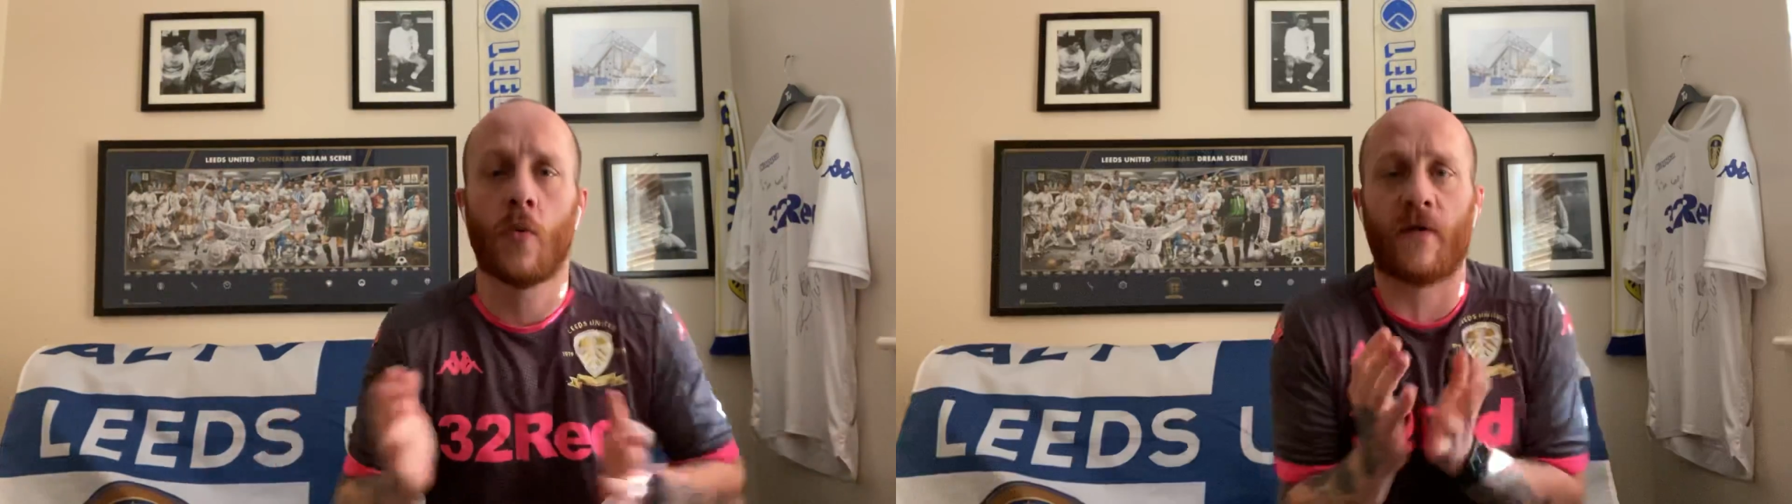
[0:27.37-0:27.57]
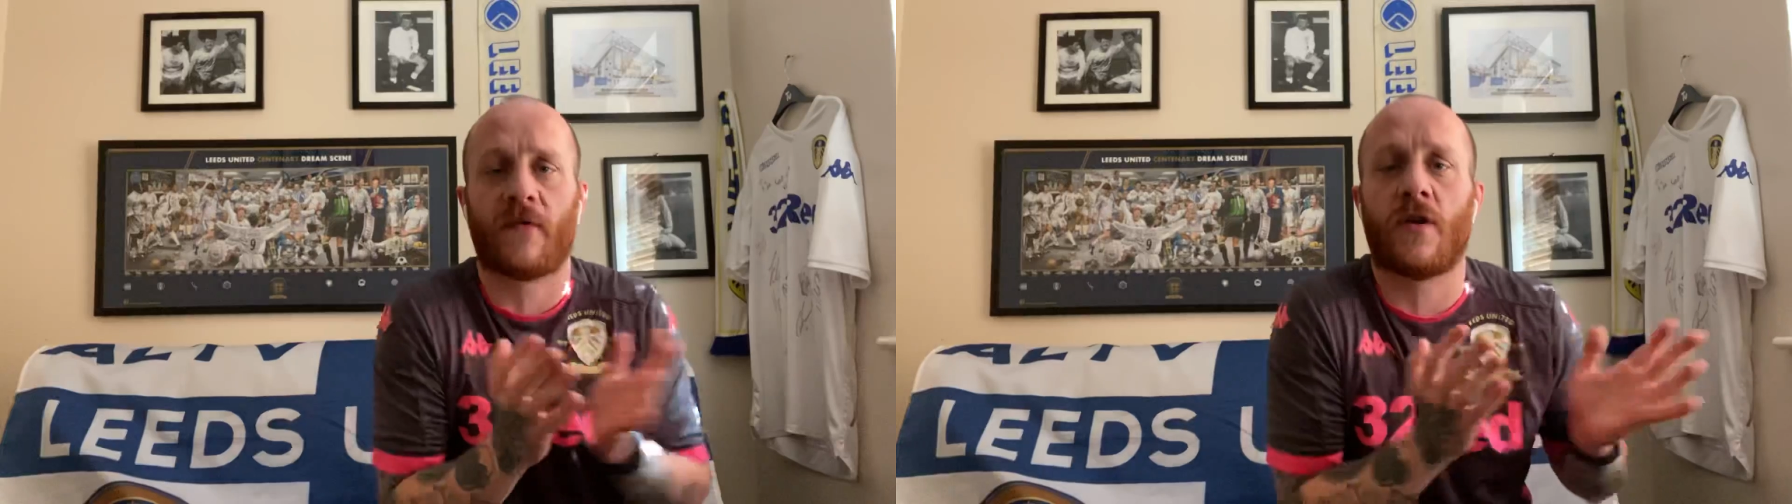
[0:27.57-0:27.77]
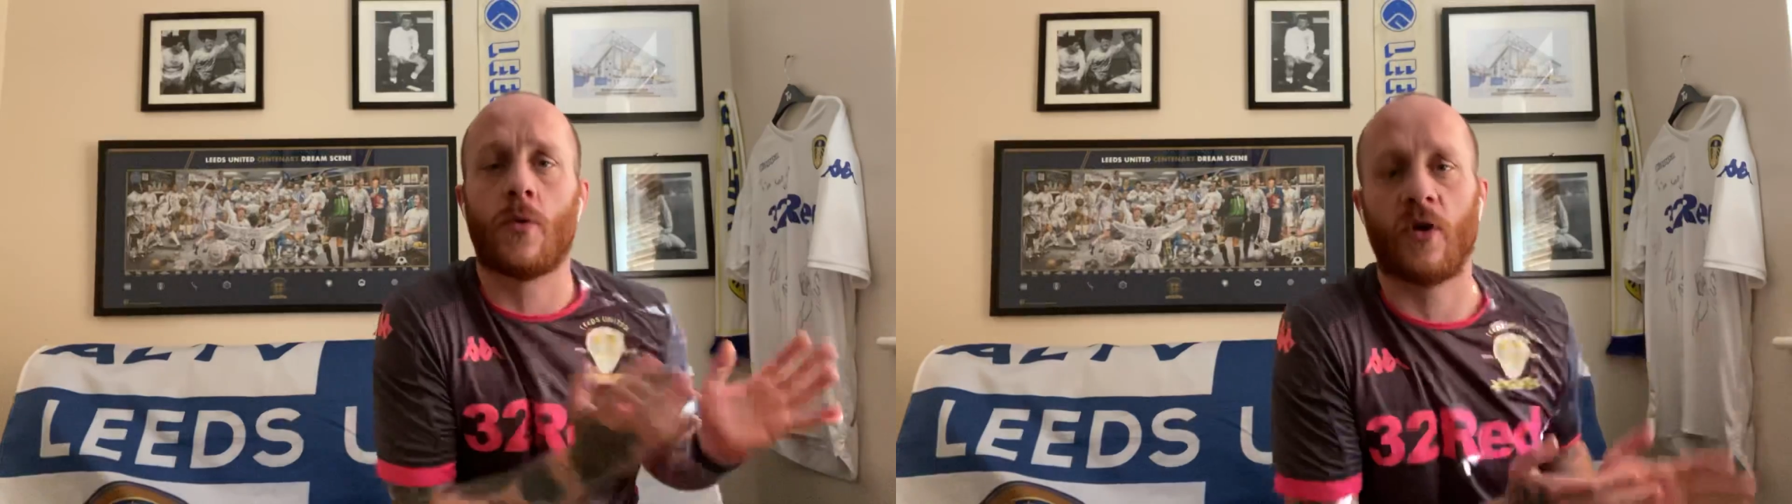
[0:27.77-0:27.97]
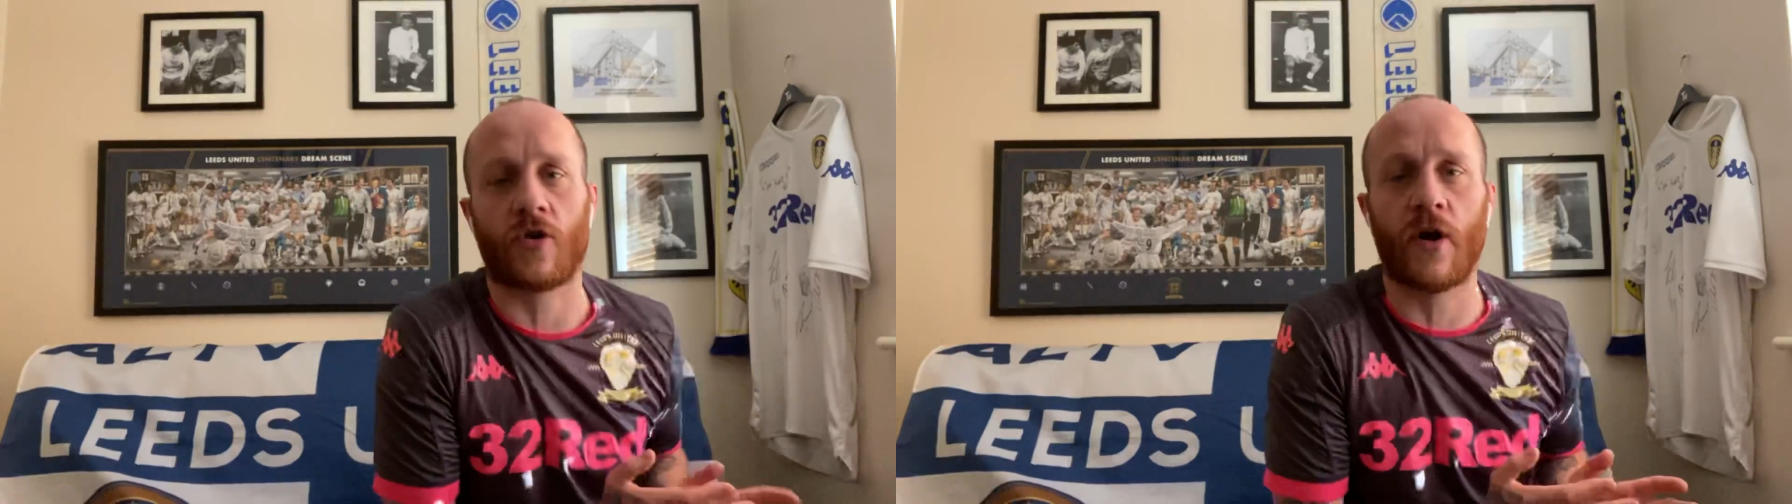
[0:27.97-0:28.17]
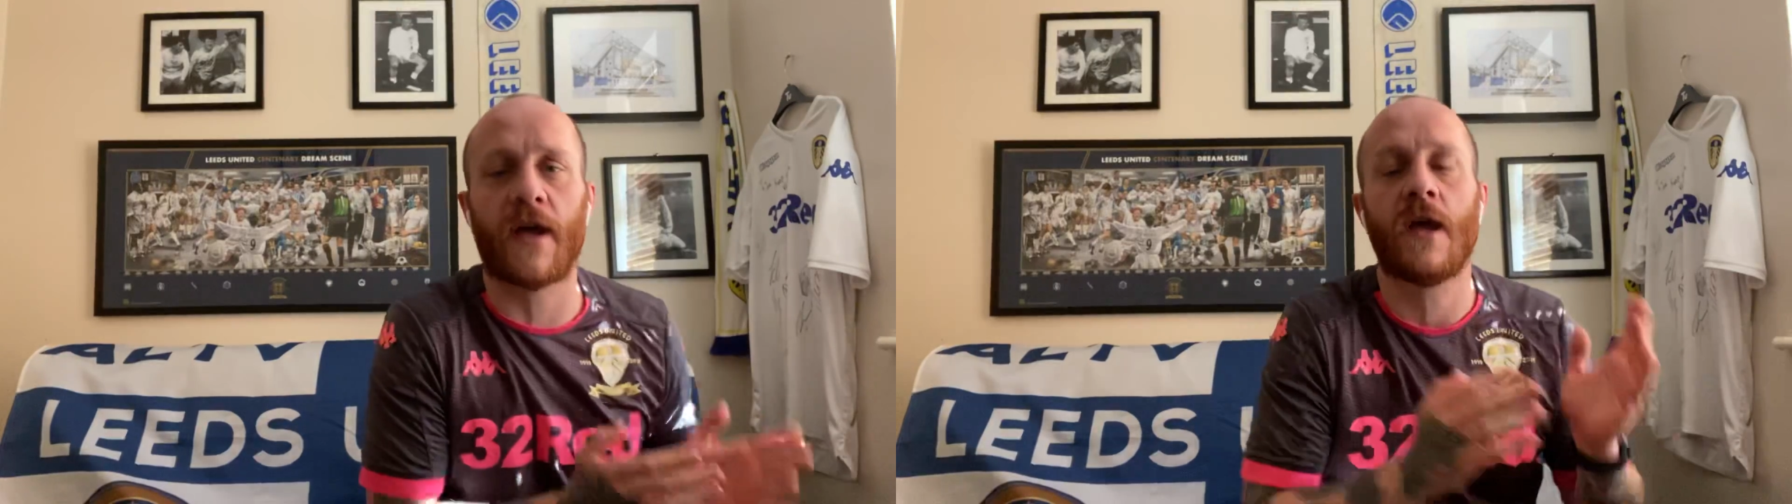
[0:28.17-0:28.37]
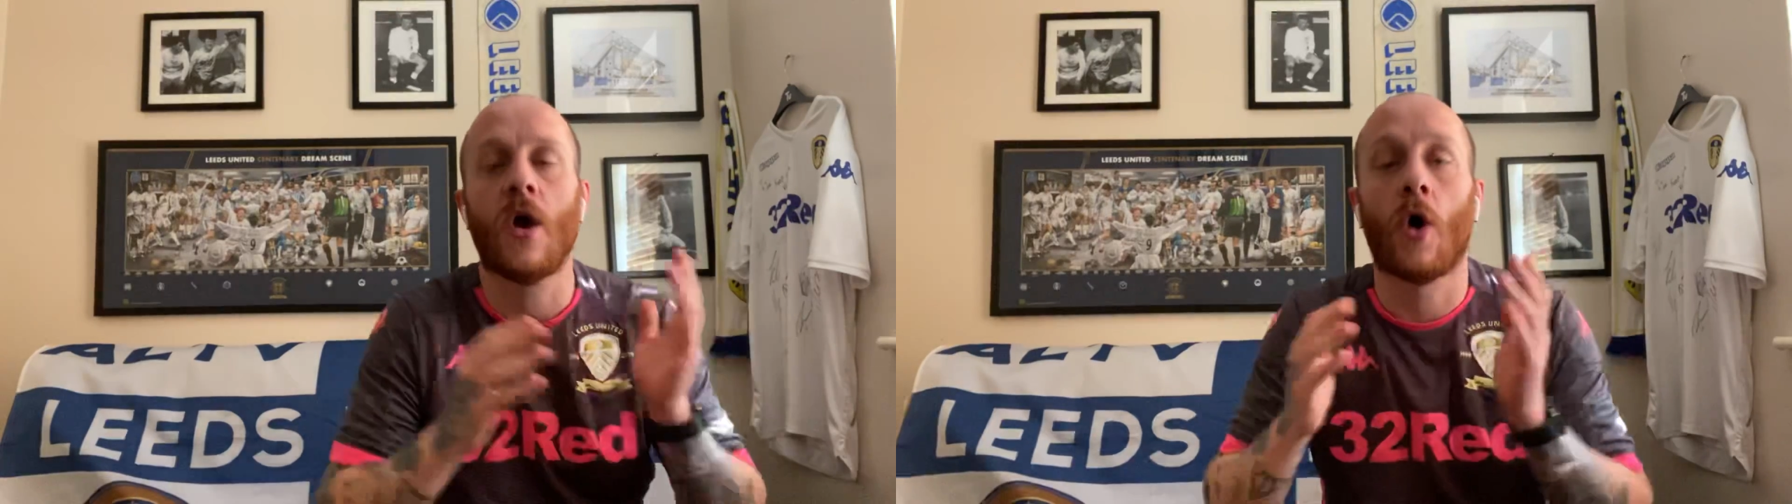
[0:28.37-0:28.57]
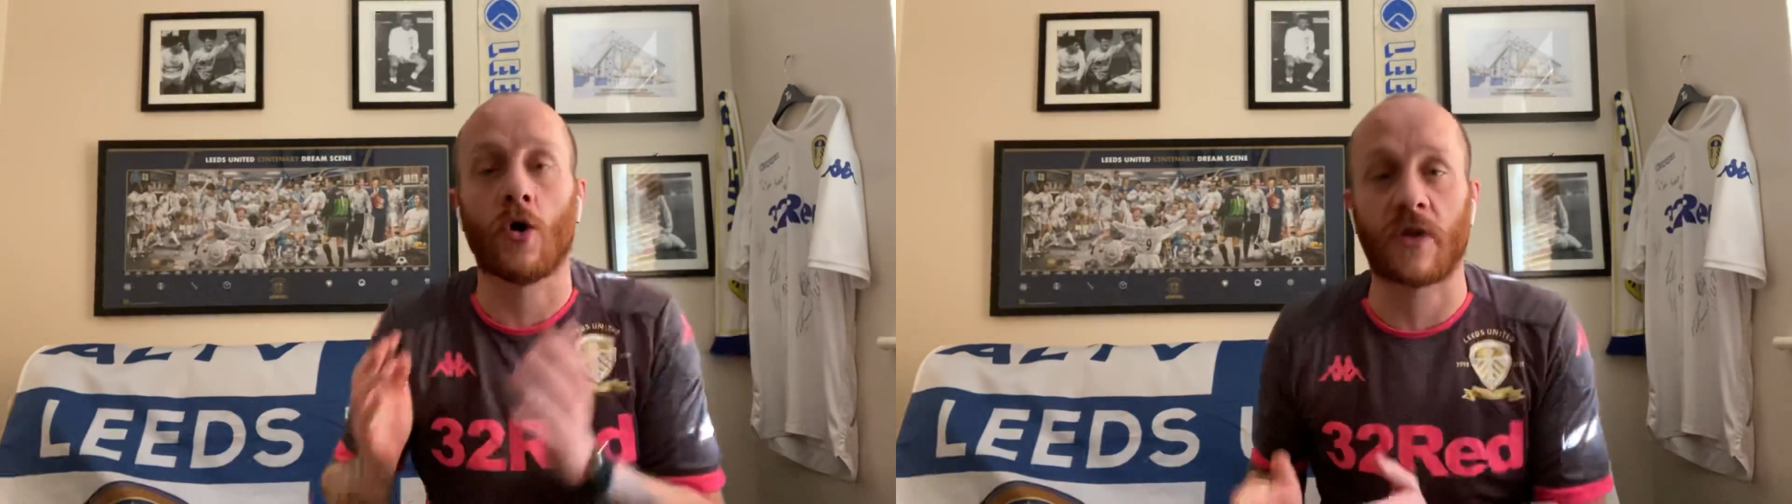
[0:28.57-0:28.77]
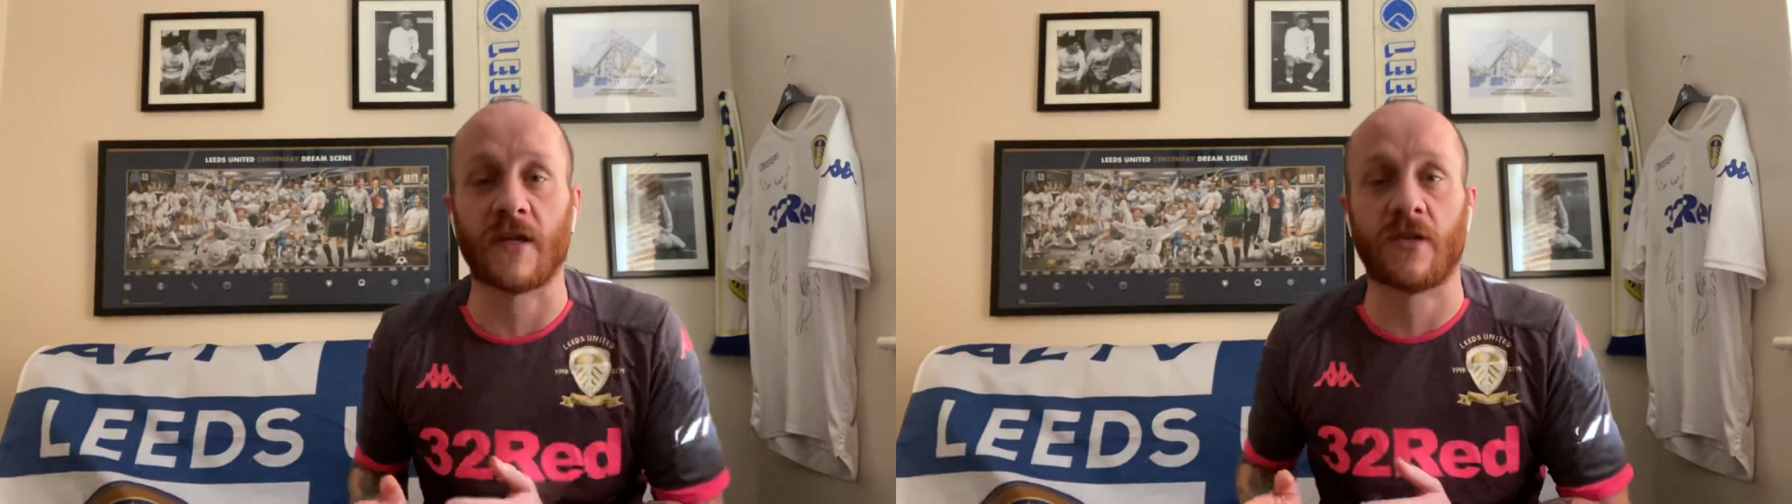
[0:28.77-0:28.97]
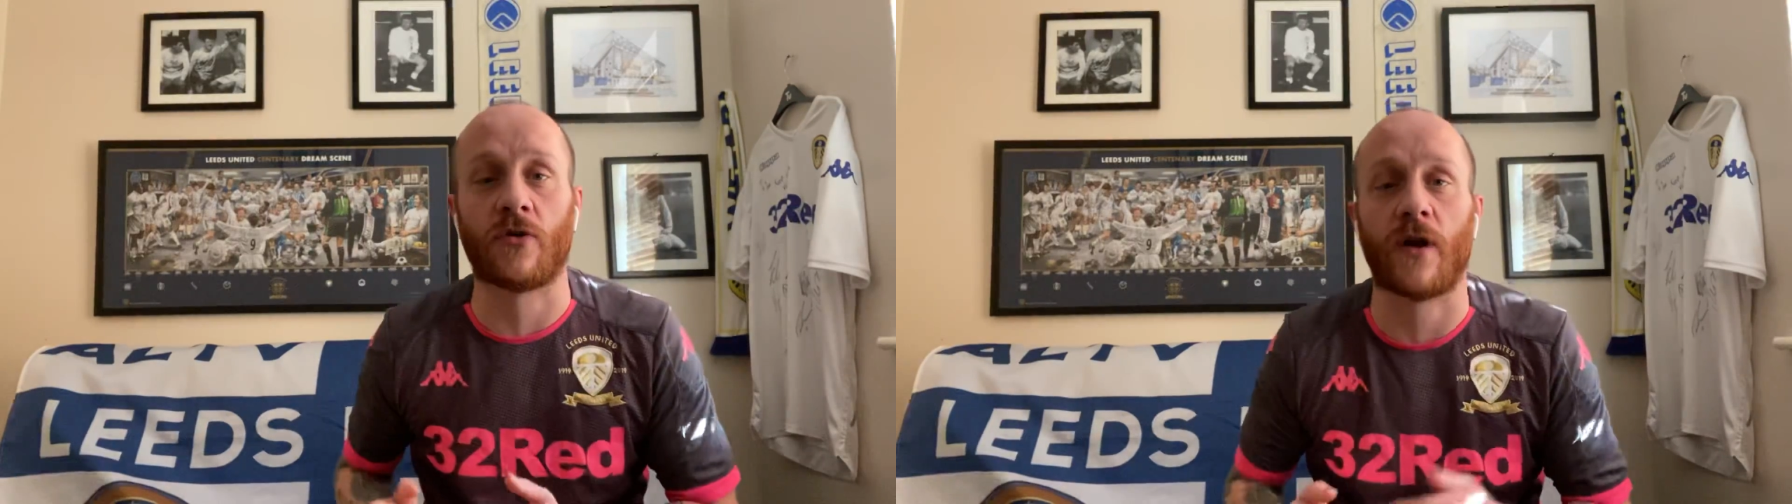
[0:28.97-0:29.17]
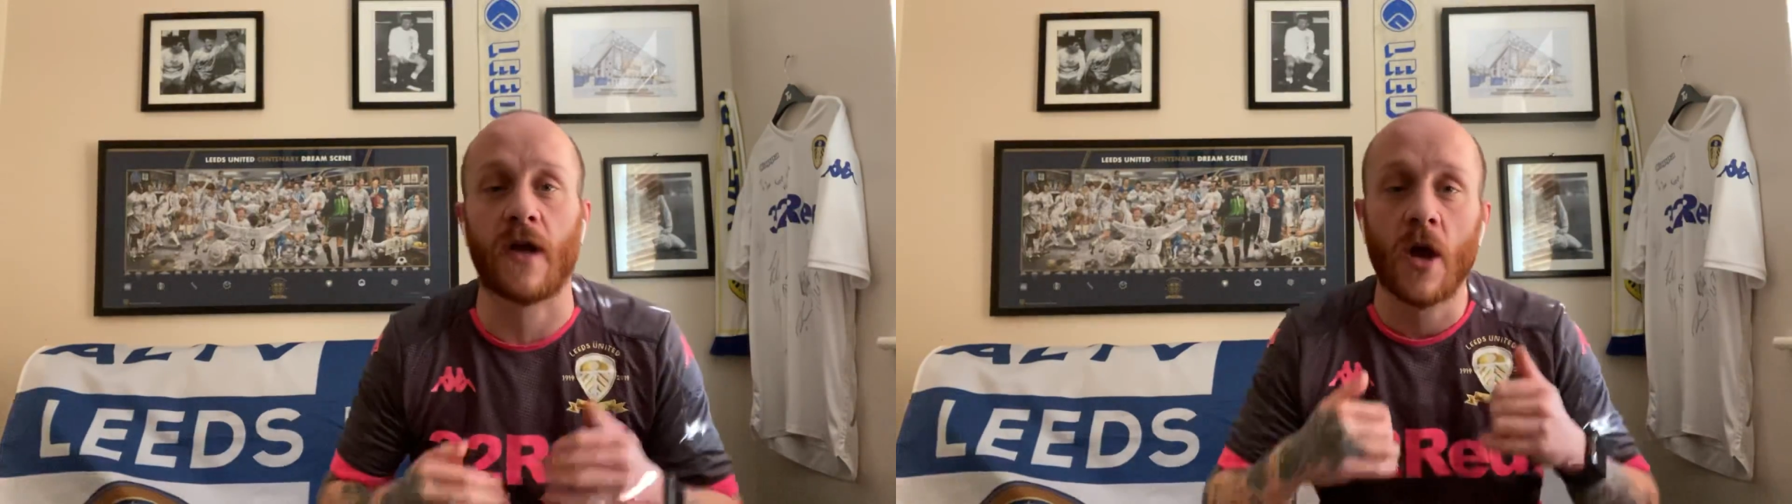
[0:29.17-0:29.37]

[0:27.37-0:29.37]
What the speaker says: whether you agree or disagree.